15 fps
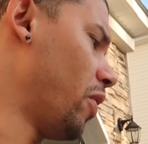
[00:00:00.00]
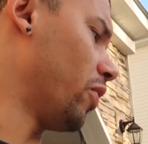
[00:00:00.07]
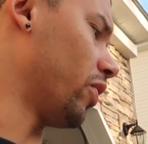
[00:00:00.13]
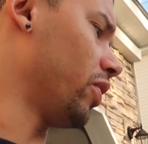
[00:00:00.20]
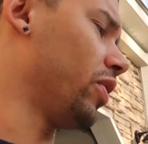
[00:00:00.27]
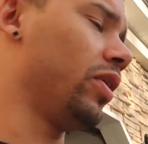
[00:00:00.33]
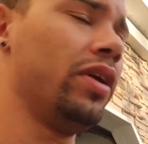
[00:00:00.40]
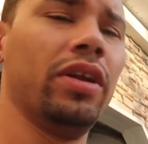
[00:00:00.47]

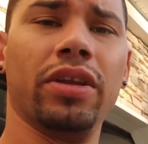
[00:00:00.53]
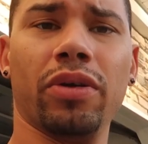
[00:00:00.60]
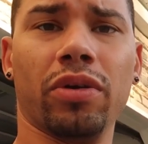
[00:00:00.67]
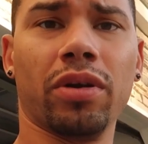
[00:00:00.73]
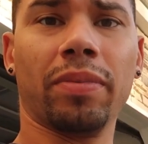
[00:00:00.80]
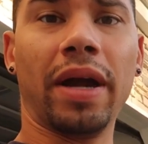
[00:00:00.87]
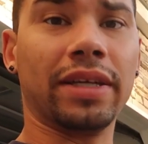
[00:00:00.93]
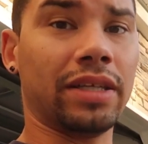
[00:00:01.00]
motor,
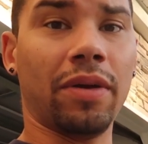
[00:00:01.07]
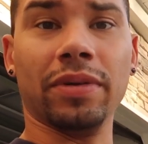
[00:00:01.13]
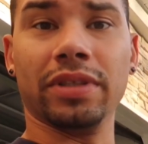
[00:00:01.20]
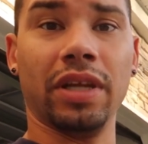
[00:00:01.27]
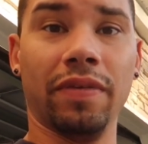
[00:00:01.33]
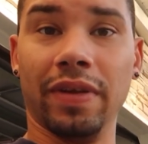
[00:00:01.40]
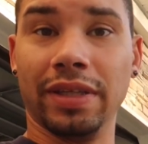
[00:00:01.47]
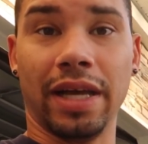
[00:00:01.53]
doing her brakes. I
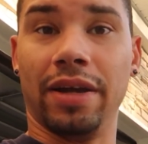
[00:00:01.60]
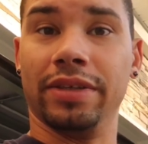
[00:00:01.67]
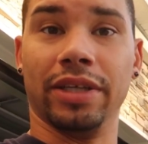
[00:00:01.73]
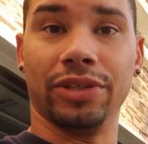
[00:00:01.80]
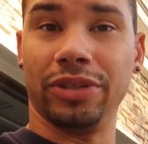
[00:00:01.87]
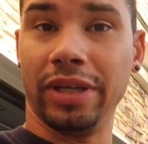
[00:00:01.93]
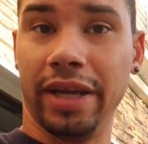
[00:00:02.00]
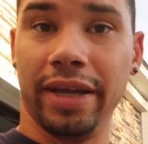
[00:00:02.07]
wasn't even in town
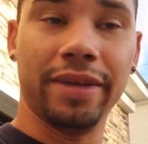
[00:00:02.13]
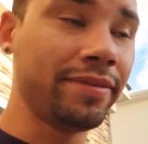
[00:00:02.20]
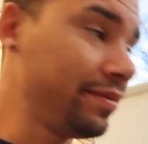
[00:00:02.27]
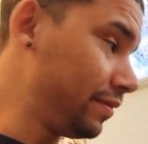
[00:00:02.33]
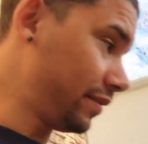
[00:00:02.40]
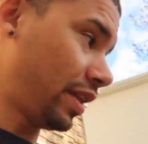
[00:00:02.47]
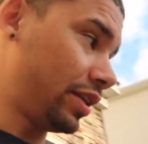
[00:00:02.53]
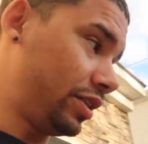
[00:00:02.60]
yesterday.
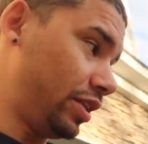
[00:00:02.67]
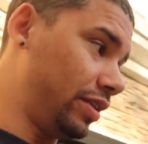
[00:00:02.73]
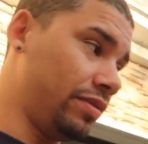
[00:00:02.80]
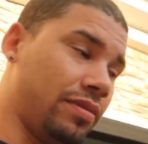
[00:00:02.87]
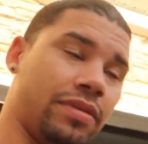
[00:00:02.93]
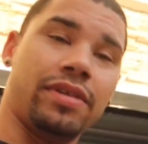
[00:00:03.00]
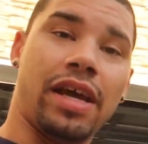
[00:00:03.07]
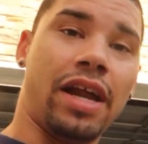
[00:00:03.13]
She
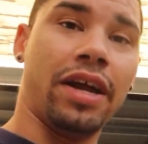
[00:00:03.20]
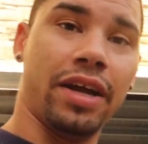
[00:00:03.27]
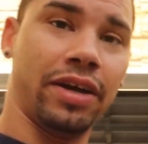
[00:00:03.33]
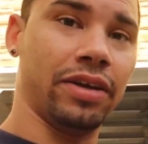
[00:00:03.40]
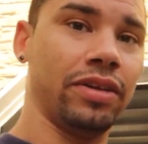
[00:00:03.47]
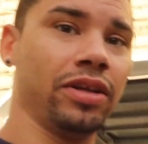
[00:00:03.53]
sat out here,